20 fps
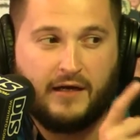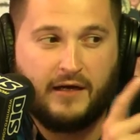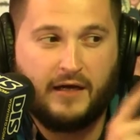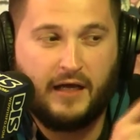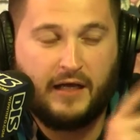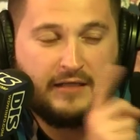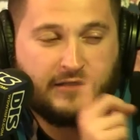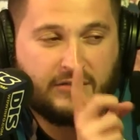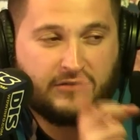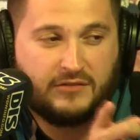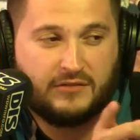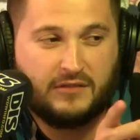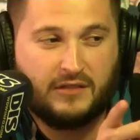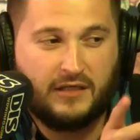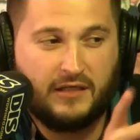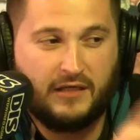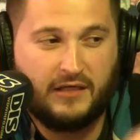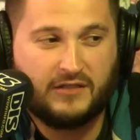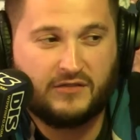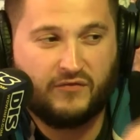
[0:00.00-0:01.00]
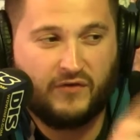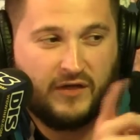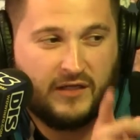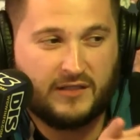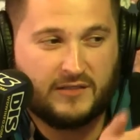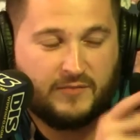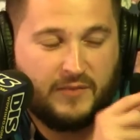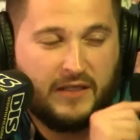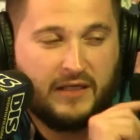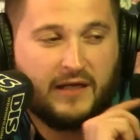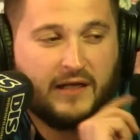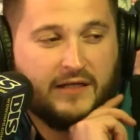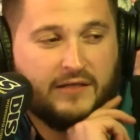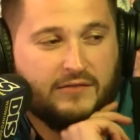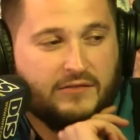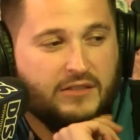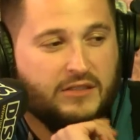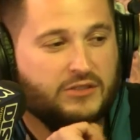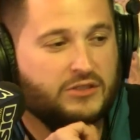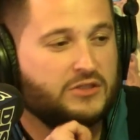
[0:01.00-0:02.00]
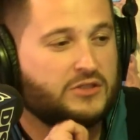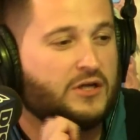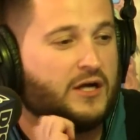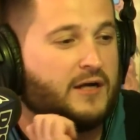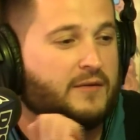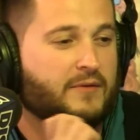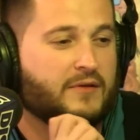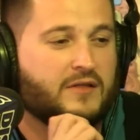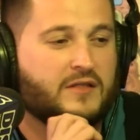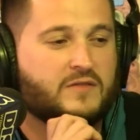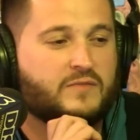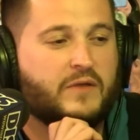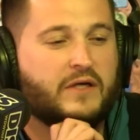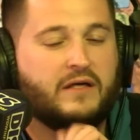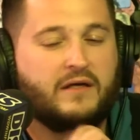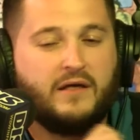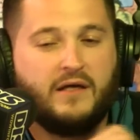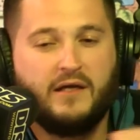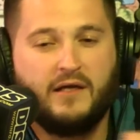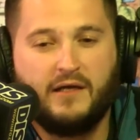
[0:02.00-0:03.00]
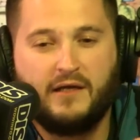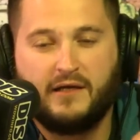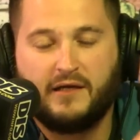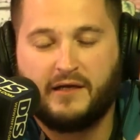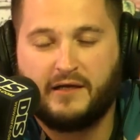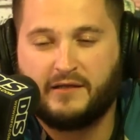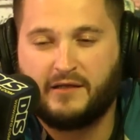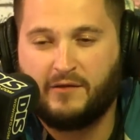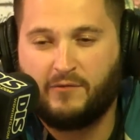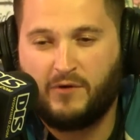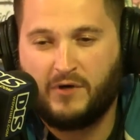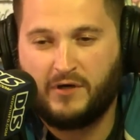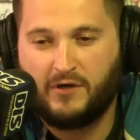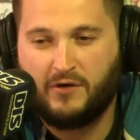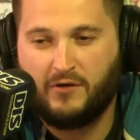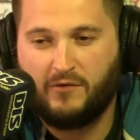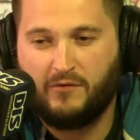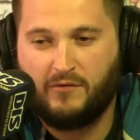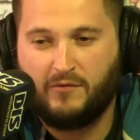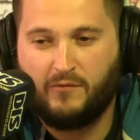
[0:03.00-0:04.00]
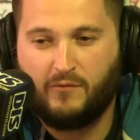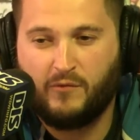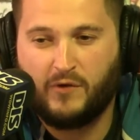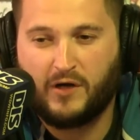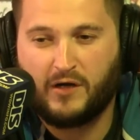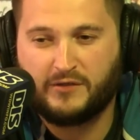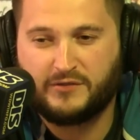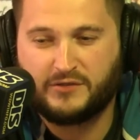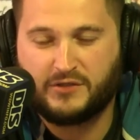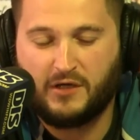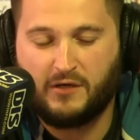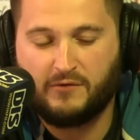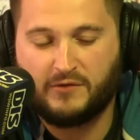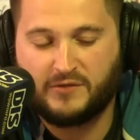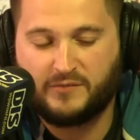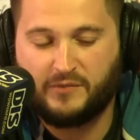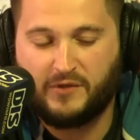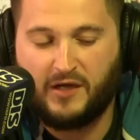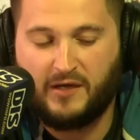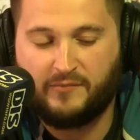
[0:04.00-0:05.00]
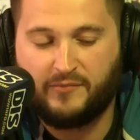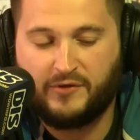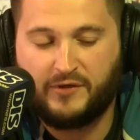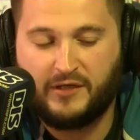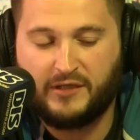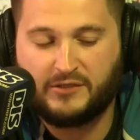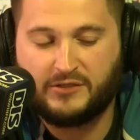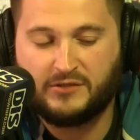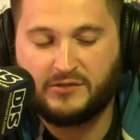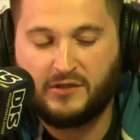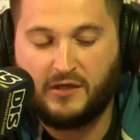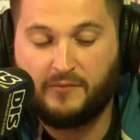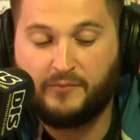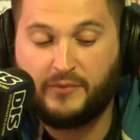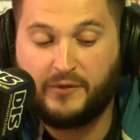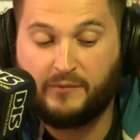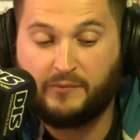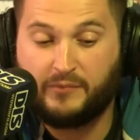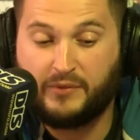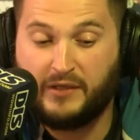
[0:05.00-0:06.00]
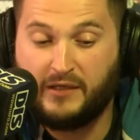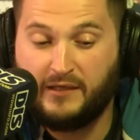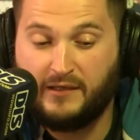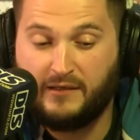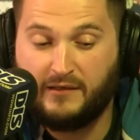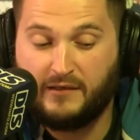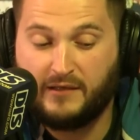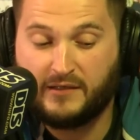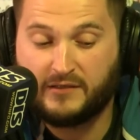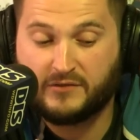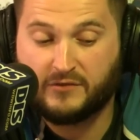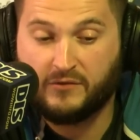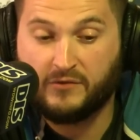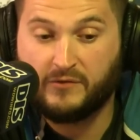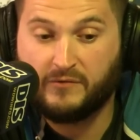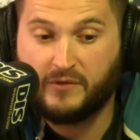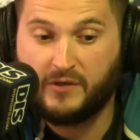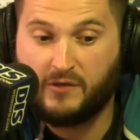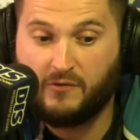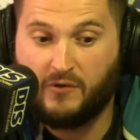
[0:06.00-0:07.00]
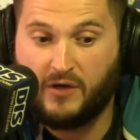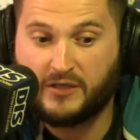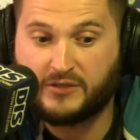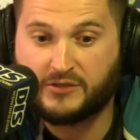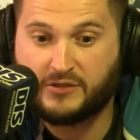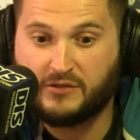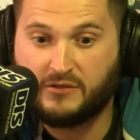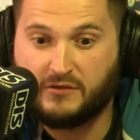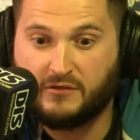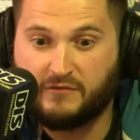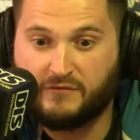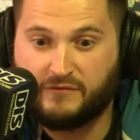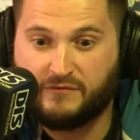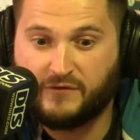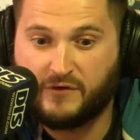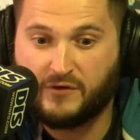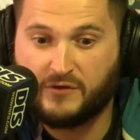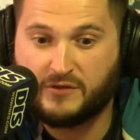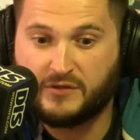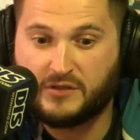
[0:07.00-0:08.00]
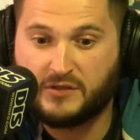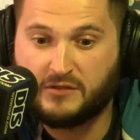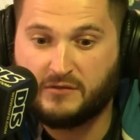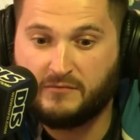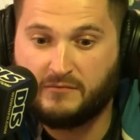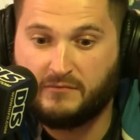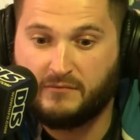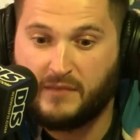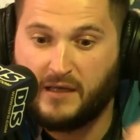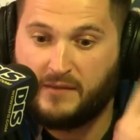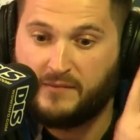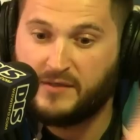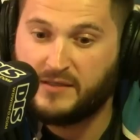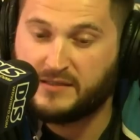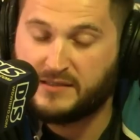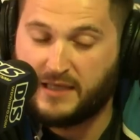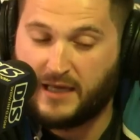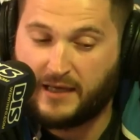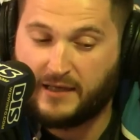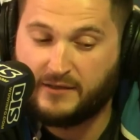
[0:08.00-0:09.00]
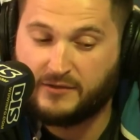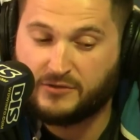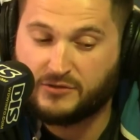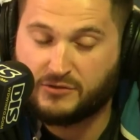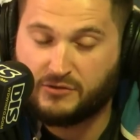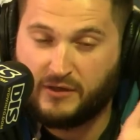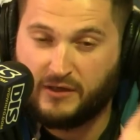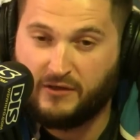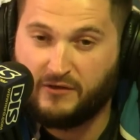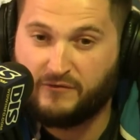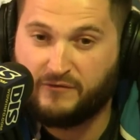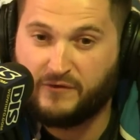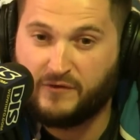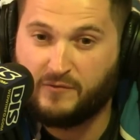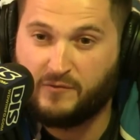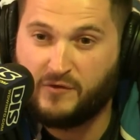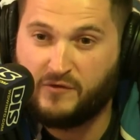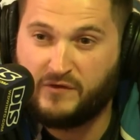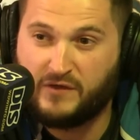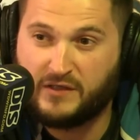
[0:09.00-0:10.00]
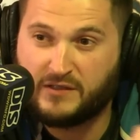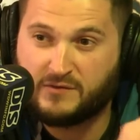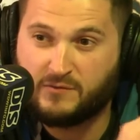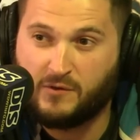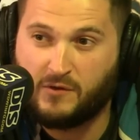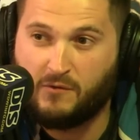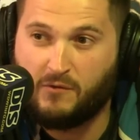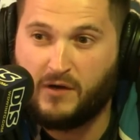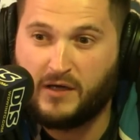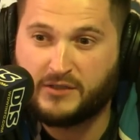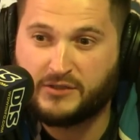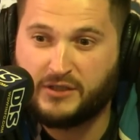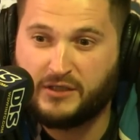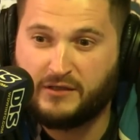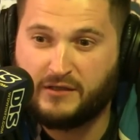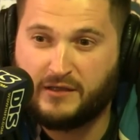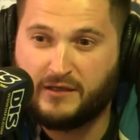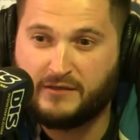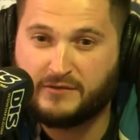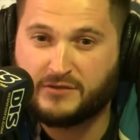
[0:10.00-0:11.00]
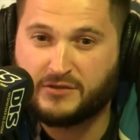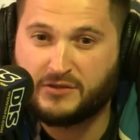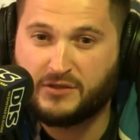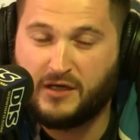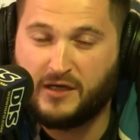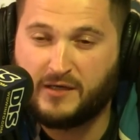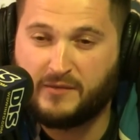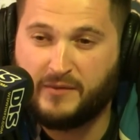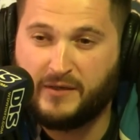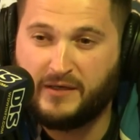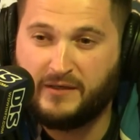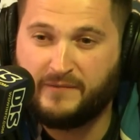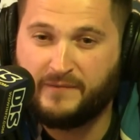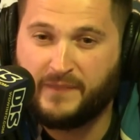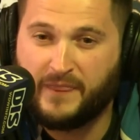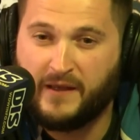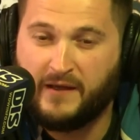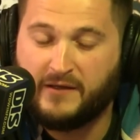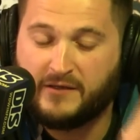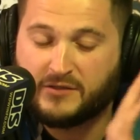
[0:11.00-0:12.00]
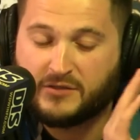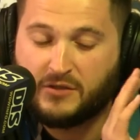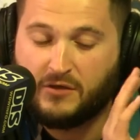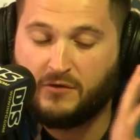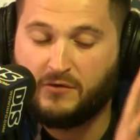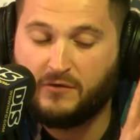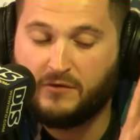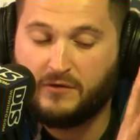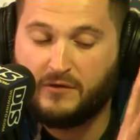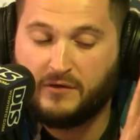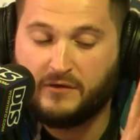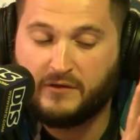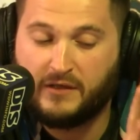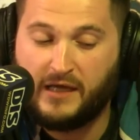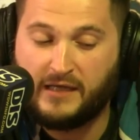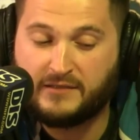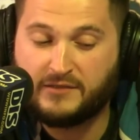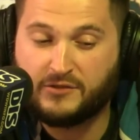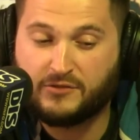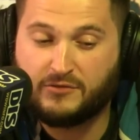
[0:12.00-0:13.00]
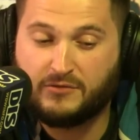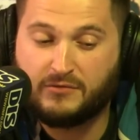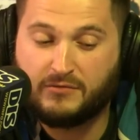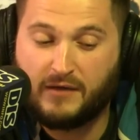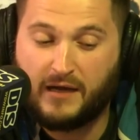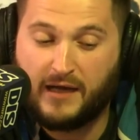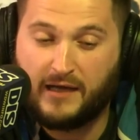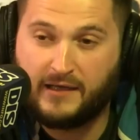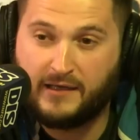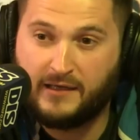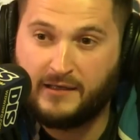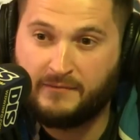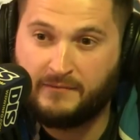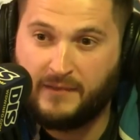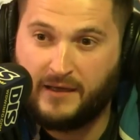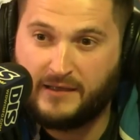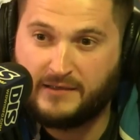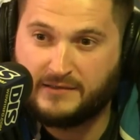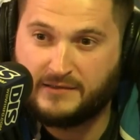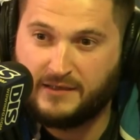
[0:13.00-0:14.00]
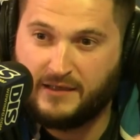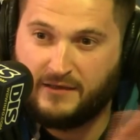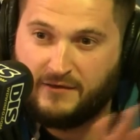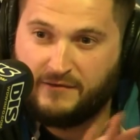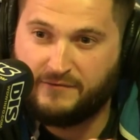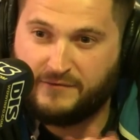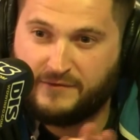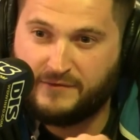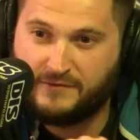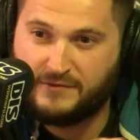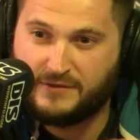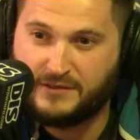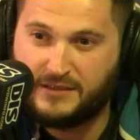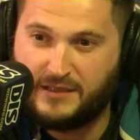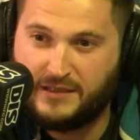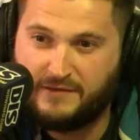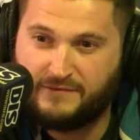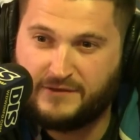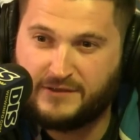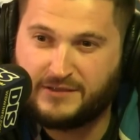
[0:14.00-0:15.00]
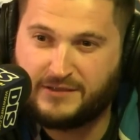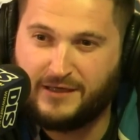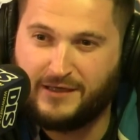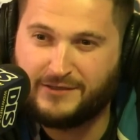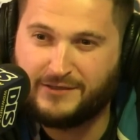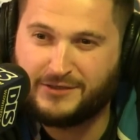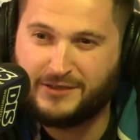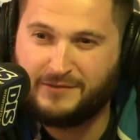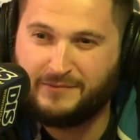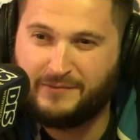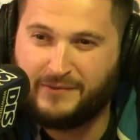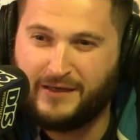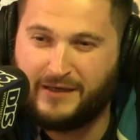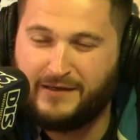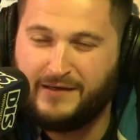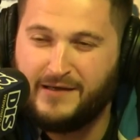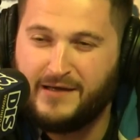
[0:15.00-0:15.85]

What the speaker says: it's funny because Pete and I did just talk about this, but they want to know what our Star Wars plot predictions are. But Pete has only really watched the first, maybe second trailer for the movie. He doesn't want to watch anything else to talk about it. So that's a Craig and myself and Steve discussion. But